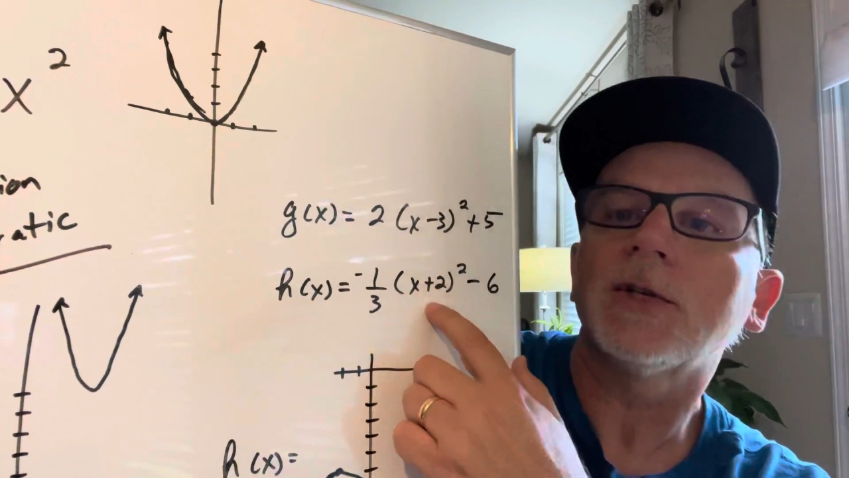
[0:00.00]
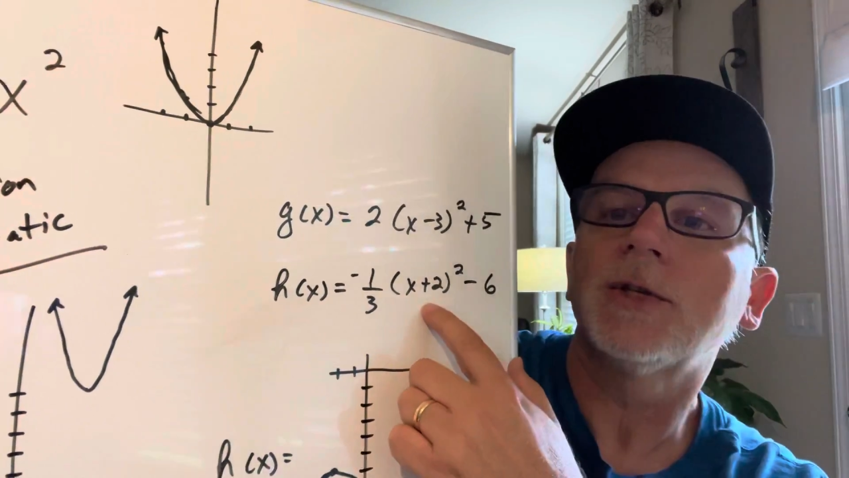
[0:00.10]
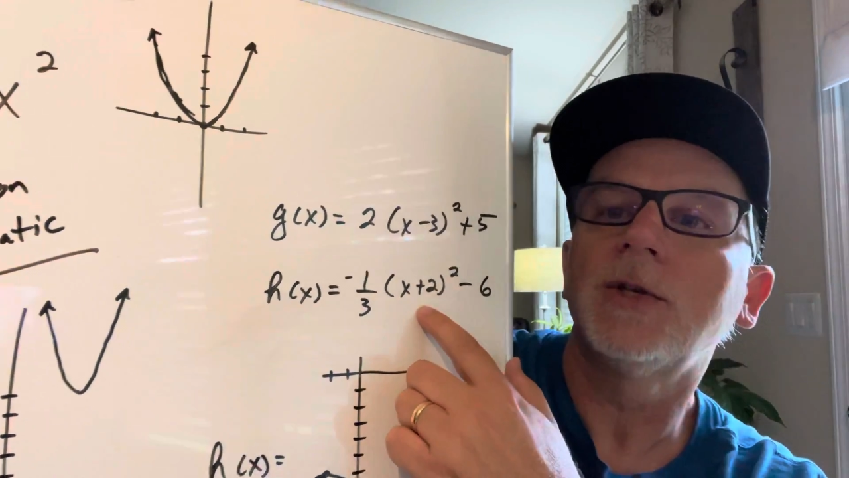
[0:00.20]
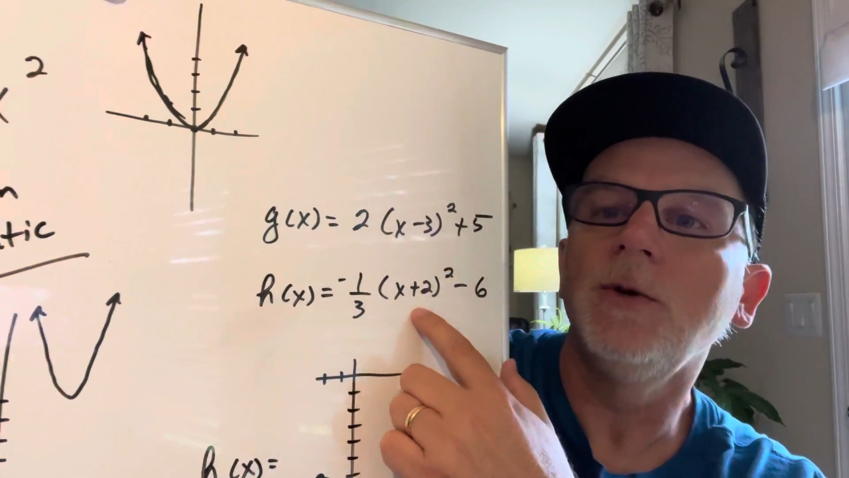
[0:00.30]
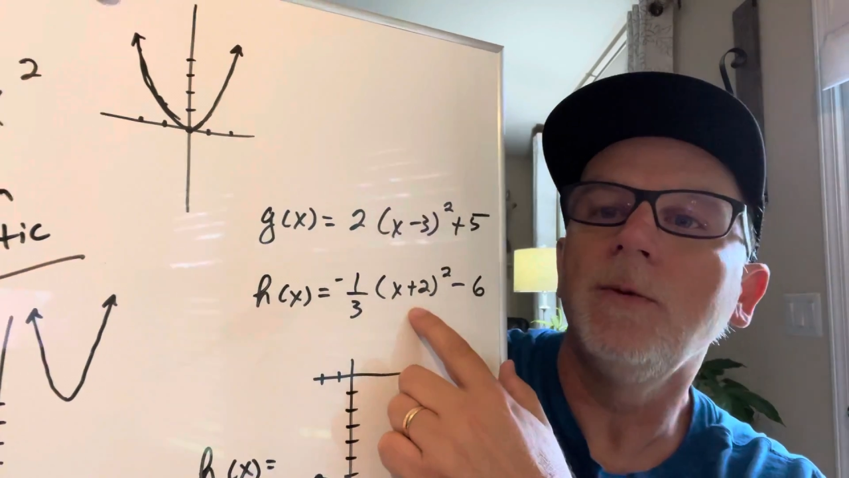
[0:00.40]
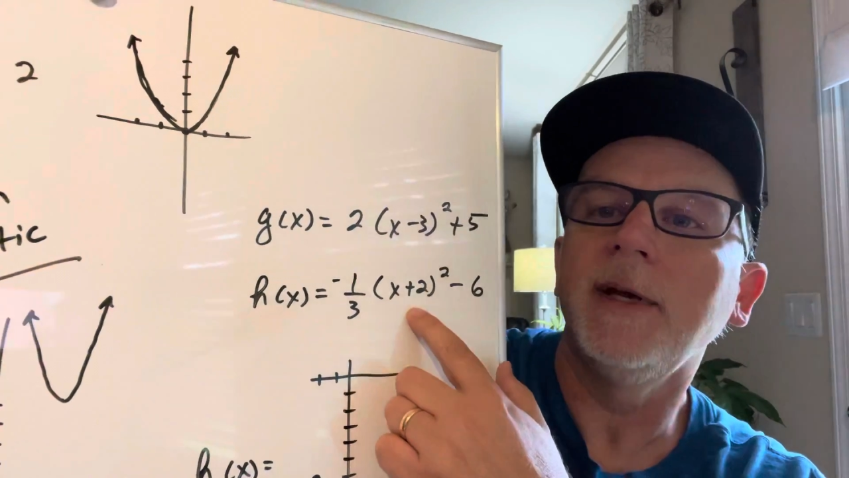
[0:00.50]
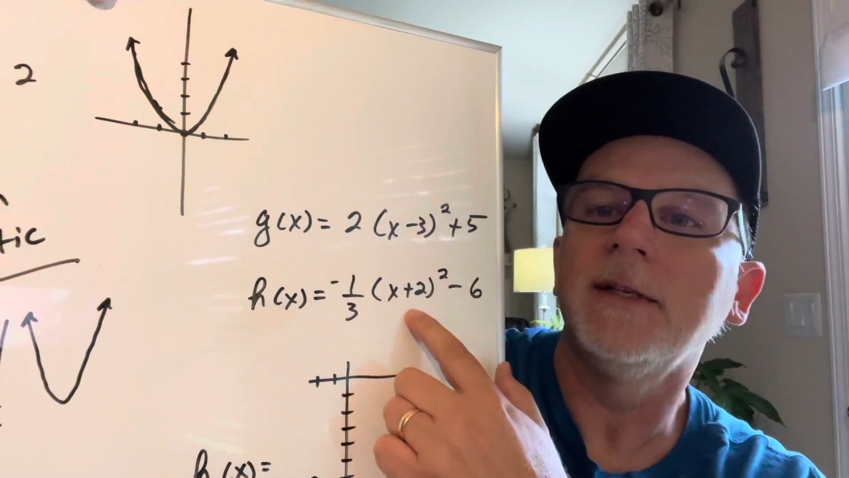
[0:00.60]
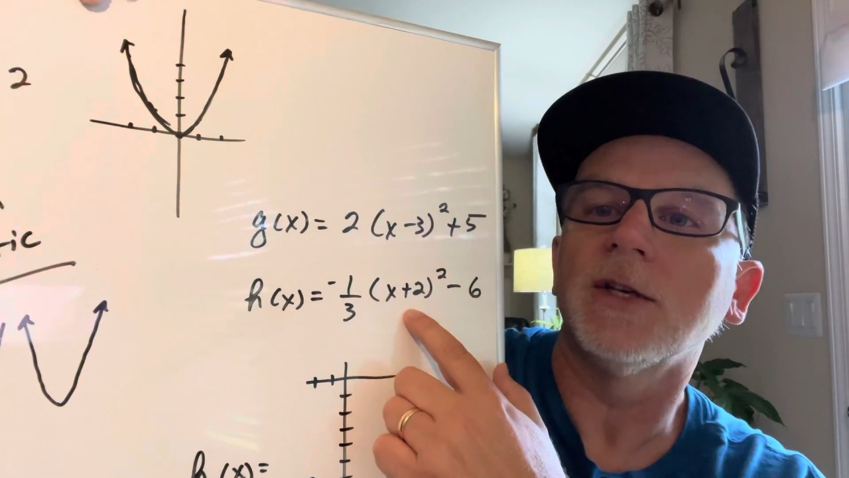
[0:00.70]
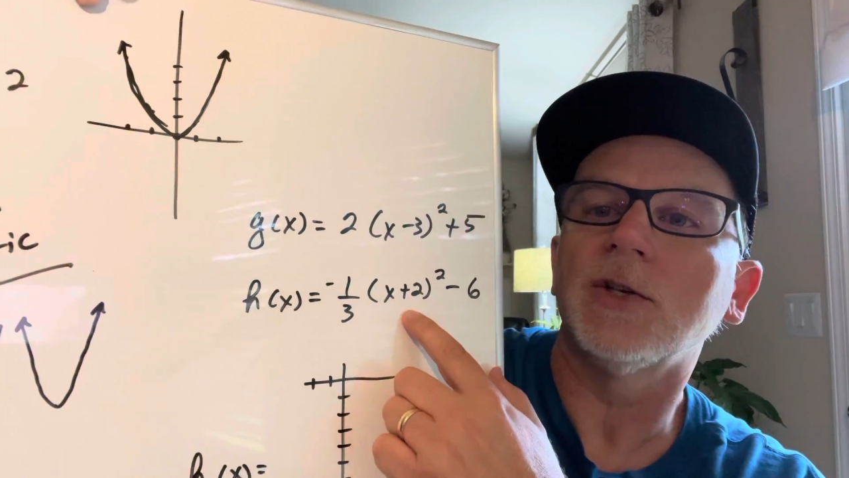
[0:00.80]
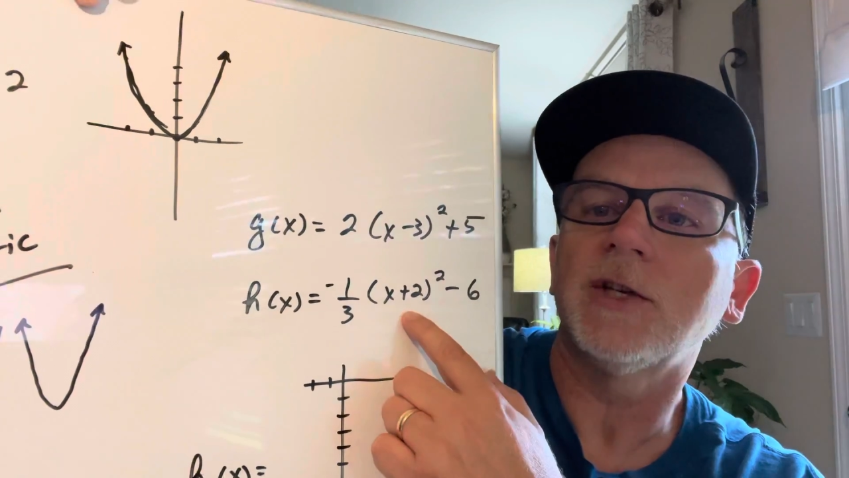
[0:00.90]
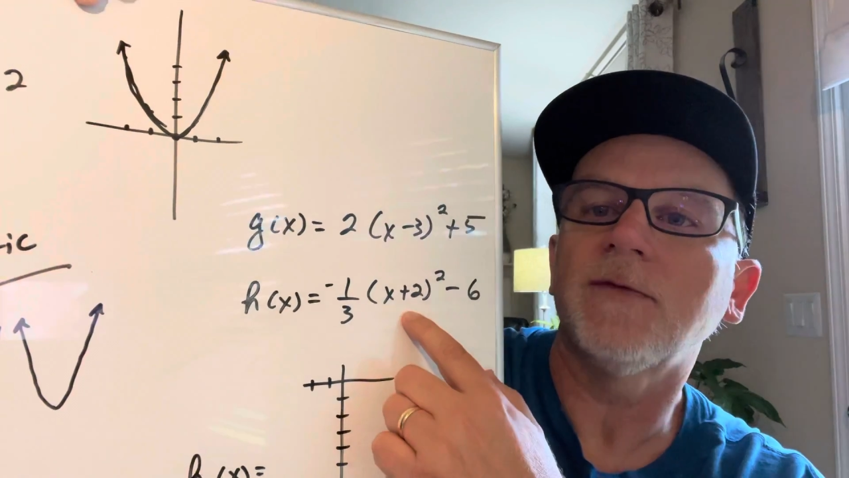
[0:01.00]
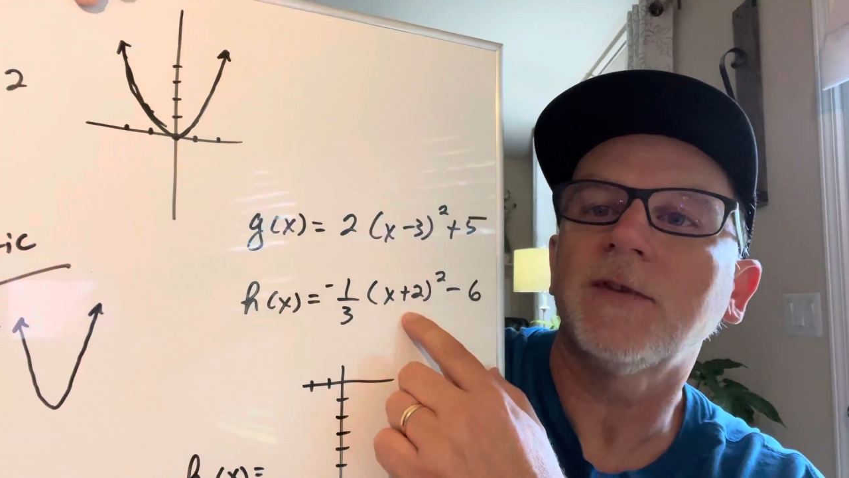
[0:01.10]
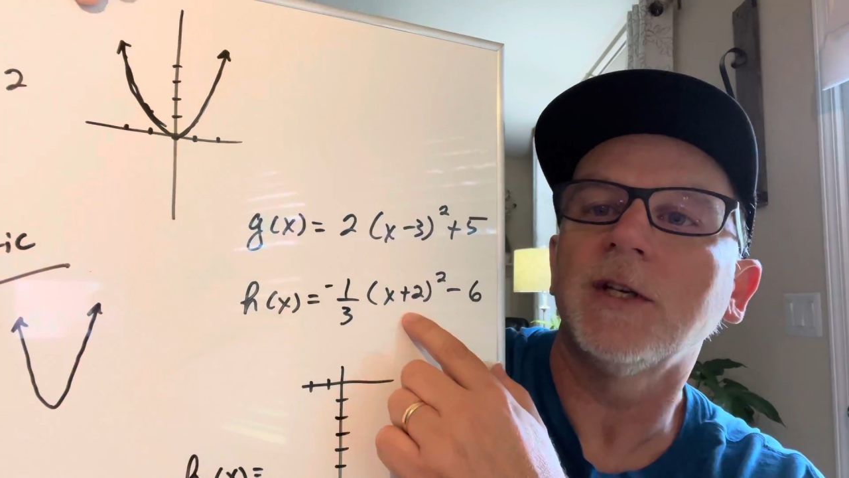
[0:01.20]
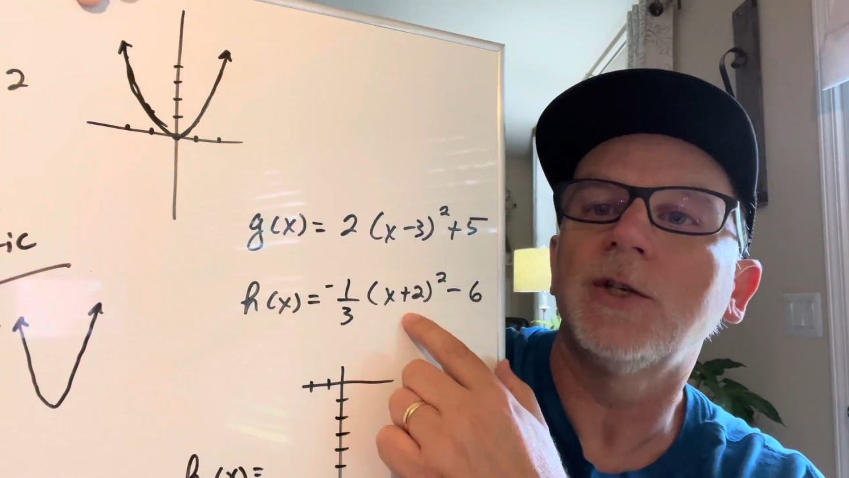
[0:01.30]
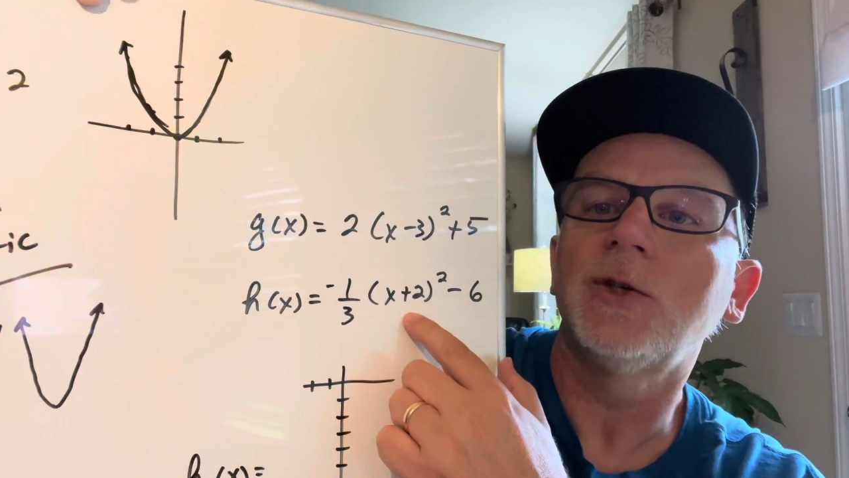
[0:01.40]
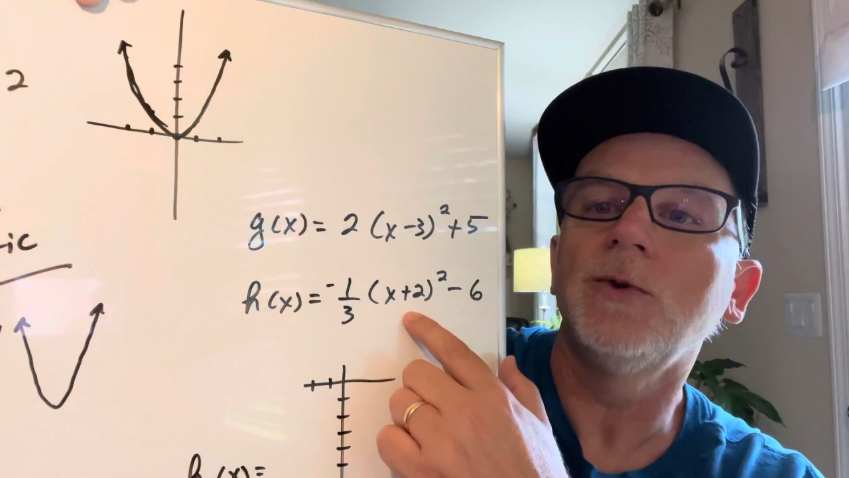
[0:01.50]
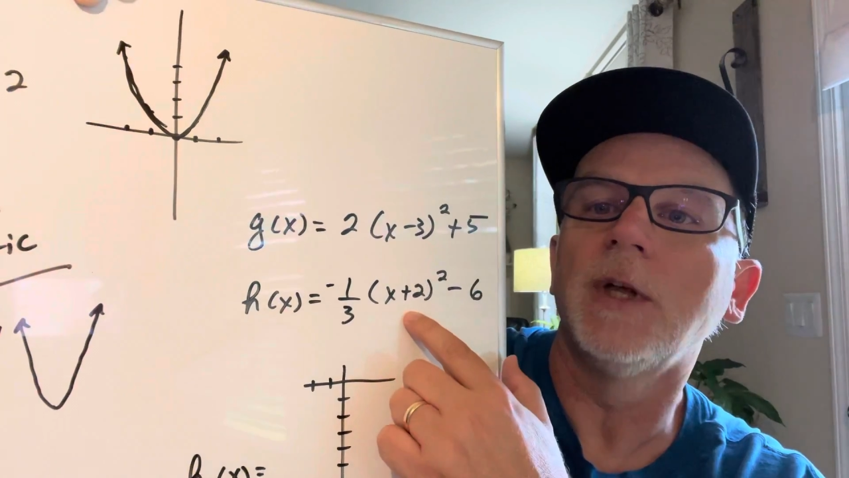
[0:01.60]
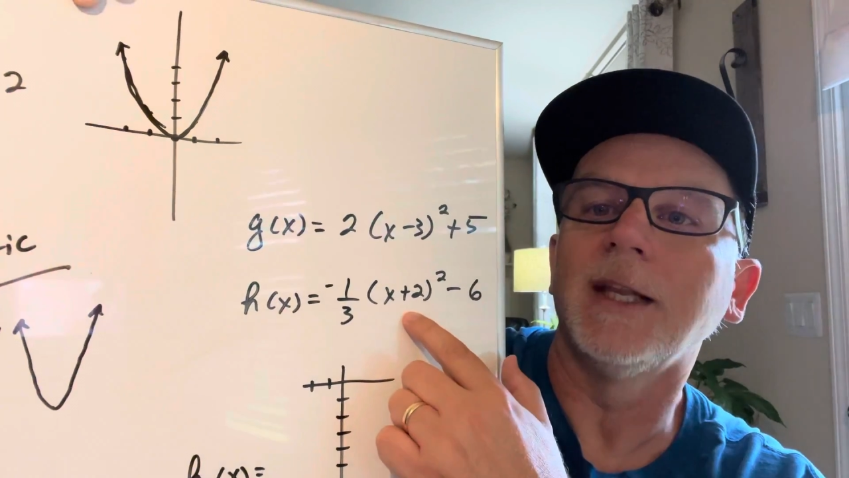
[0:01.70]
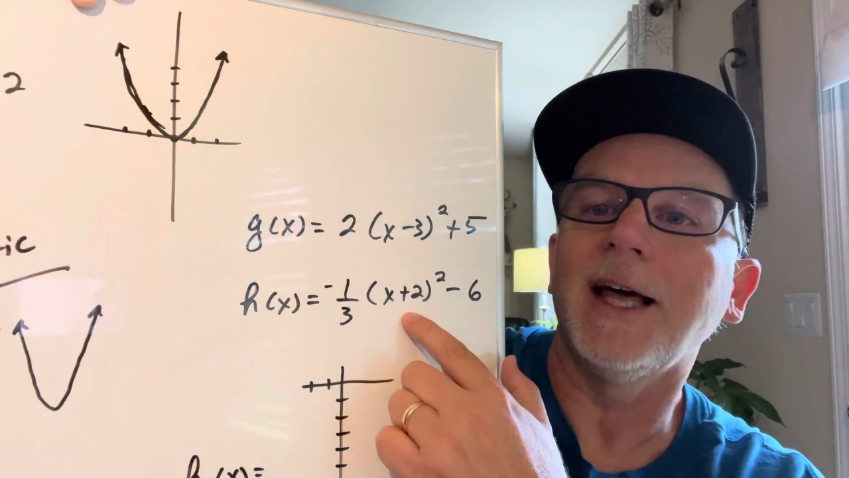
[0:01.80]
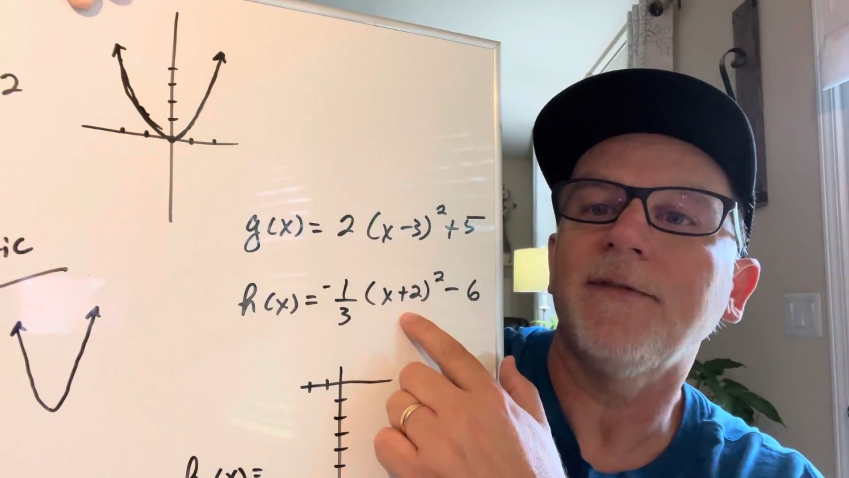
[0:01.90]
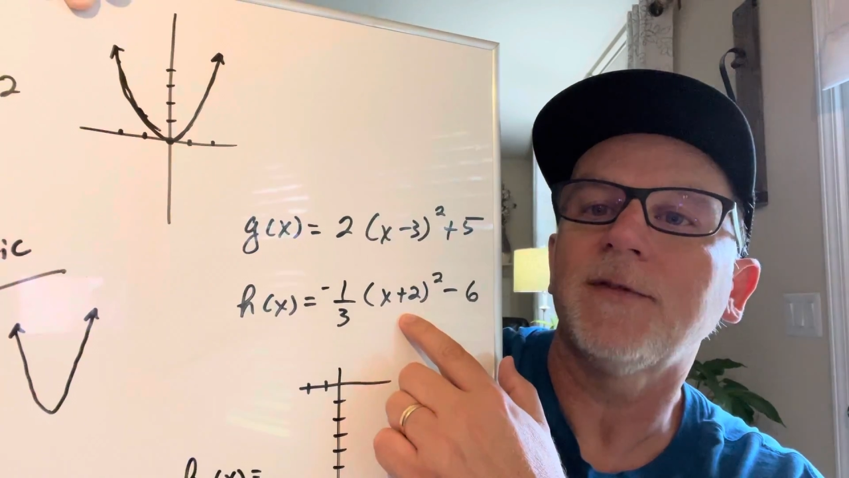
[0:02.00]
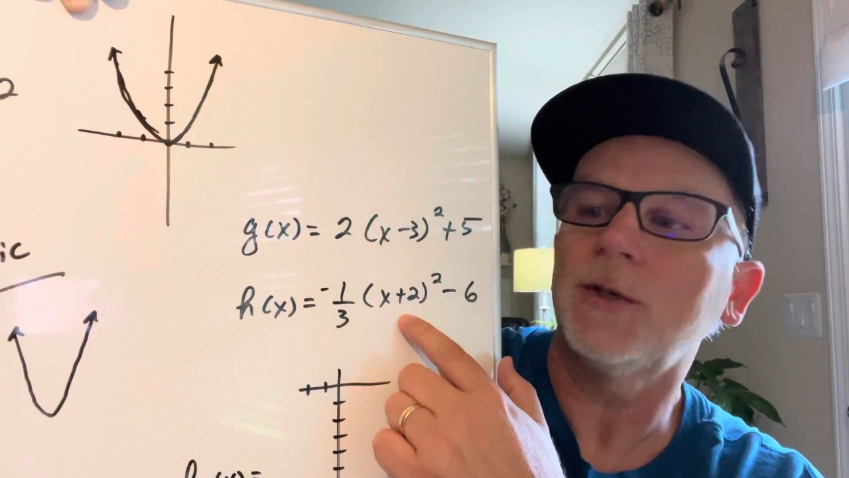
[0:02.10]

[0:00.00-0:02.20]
2 means it's shifted to the left